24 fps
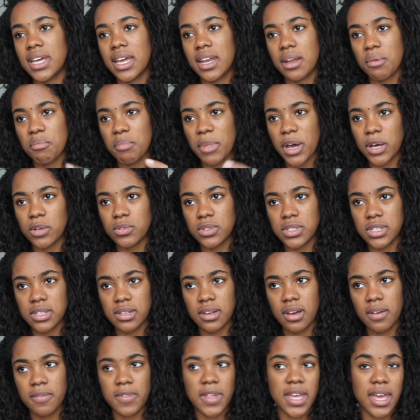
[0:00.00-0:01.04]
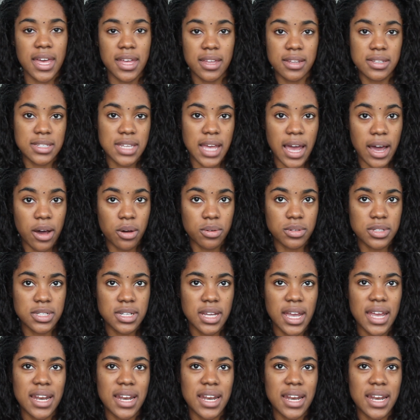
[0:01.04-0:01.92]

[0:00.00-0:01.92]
an amount of the ends out.